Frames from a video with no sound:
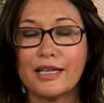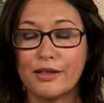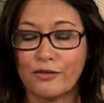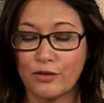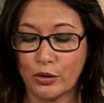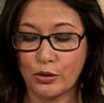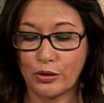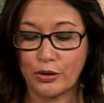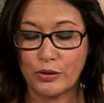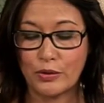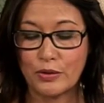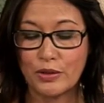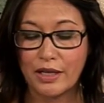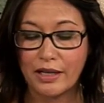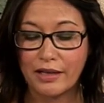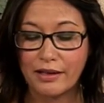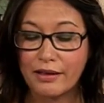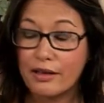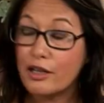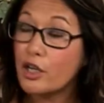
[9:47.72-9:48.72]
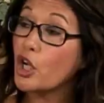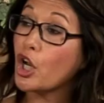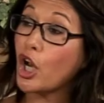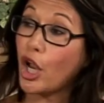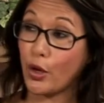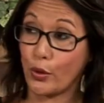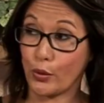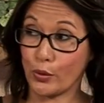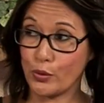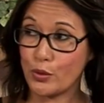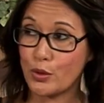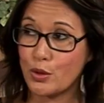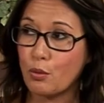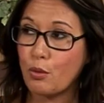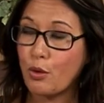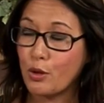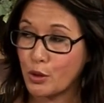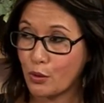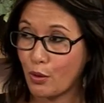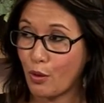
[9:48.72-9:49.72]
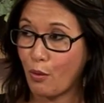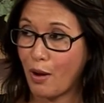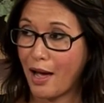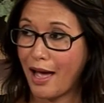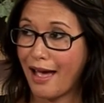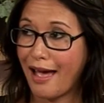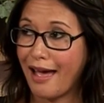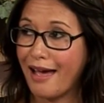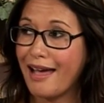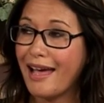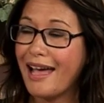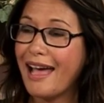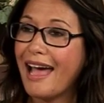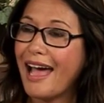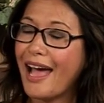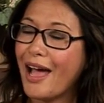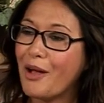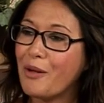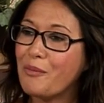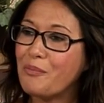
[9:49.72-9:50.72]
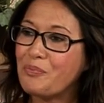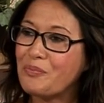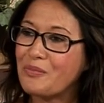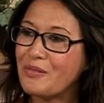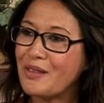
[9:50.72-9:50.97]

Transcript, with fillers: of cruising clothes. What do I wear? Um,